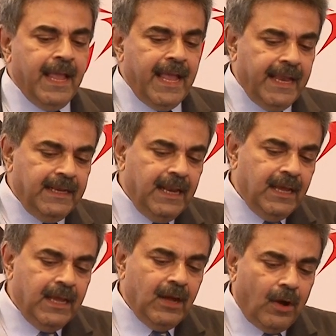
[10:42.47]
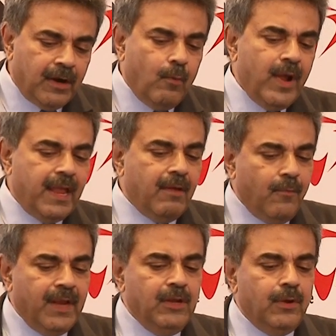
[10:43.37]
And on a way,
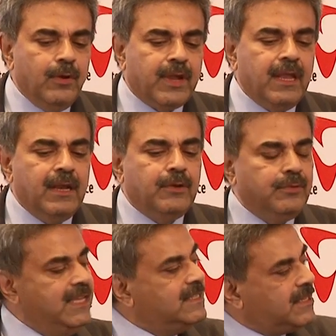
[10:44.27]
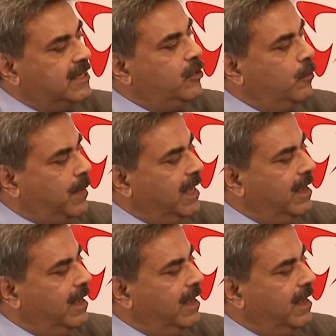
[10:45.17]
when you're looking into the eastern UP